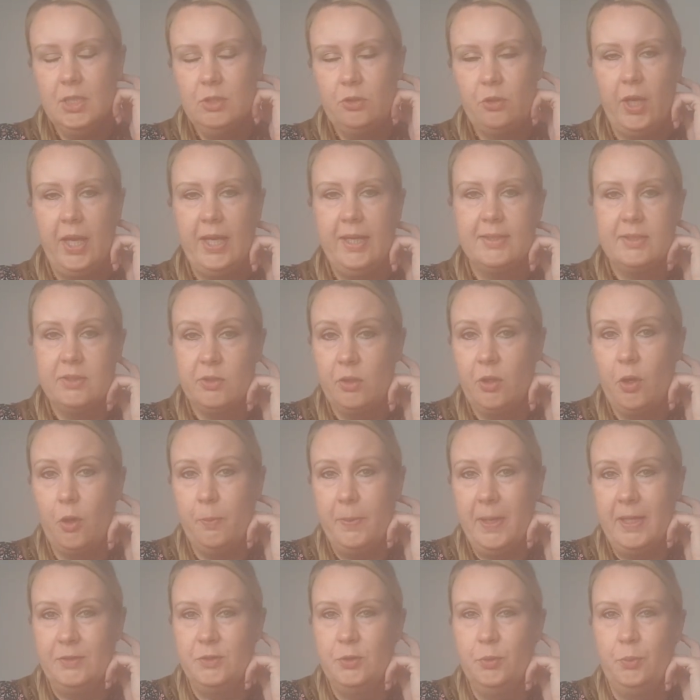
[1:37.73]
I had to go
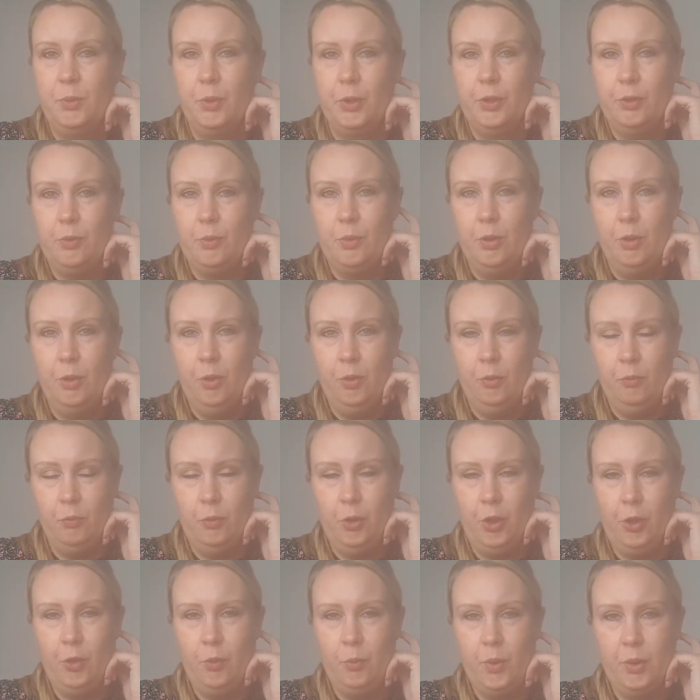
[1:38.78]
back to work
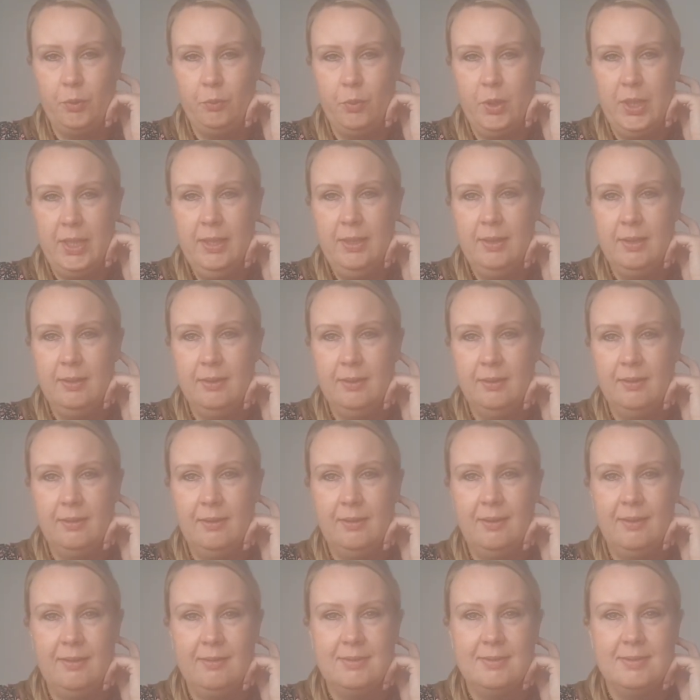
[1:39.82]
1 week,
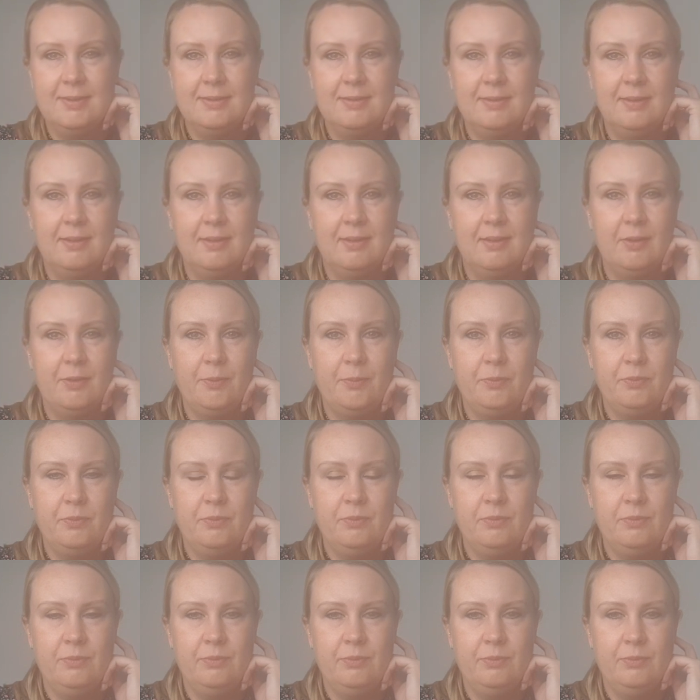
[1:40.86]
and
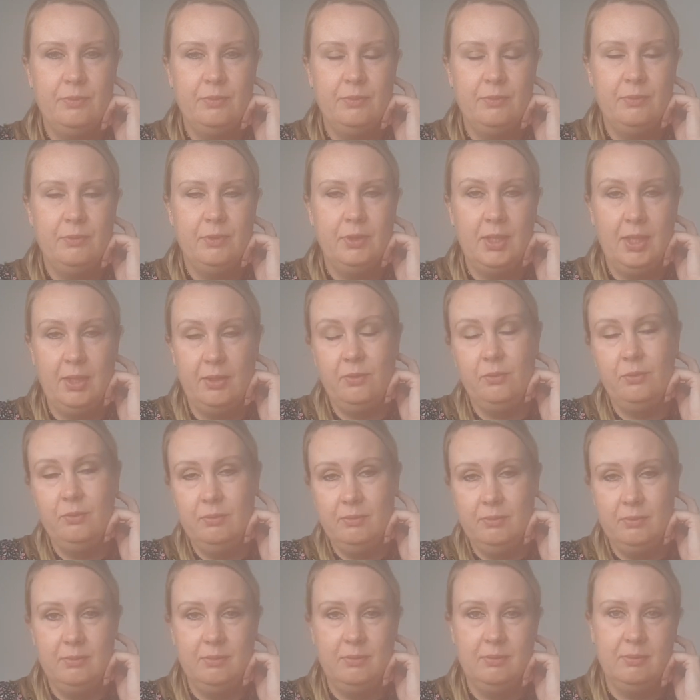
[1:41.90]
then
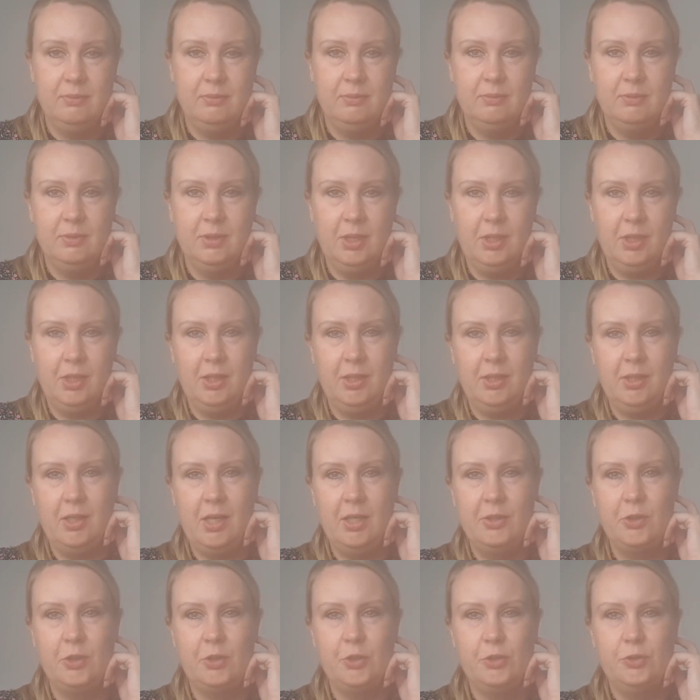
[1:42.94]

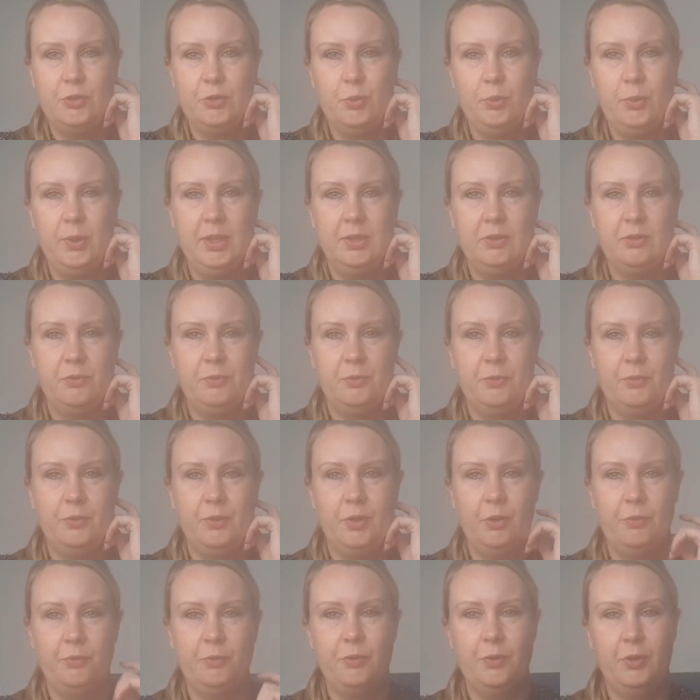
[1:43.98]
another 2 weeks of
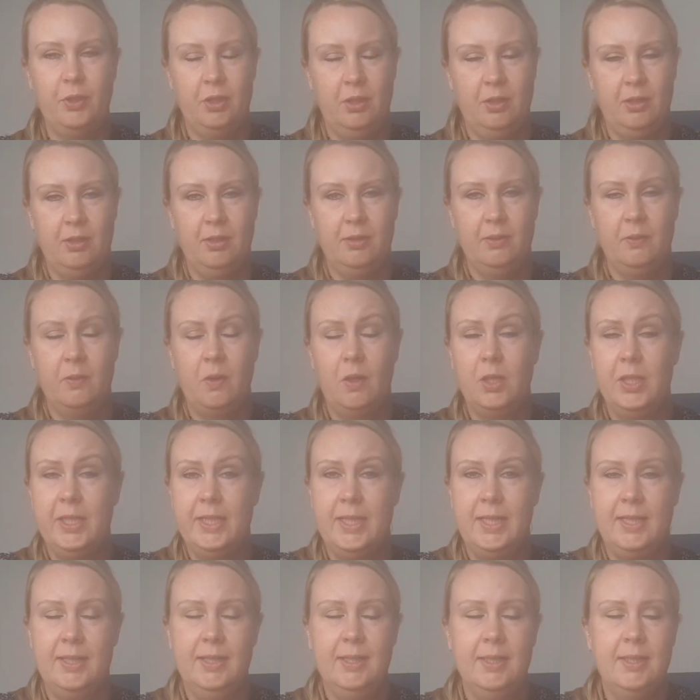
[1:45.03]

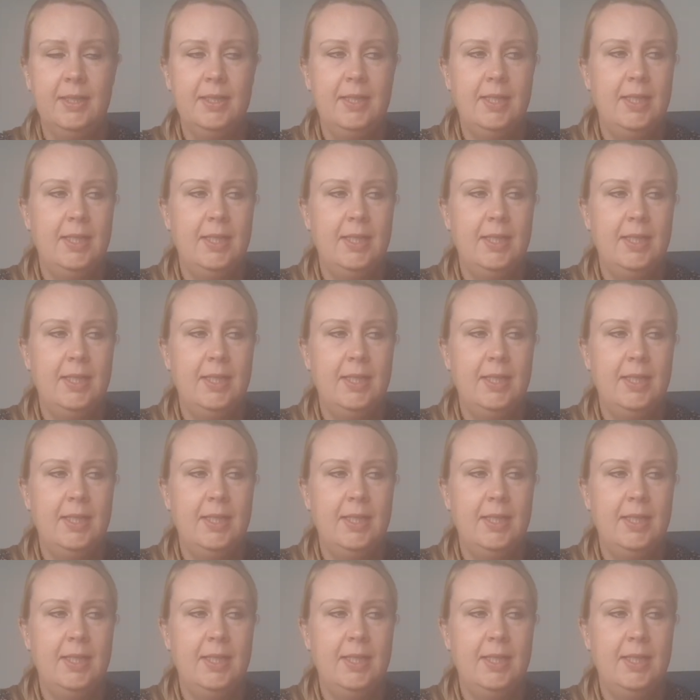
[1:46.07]
holiday.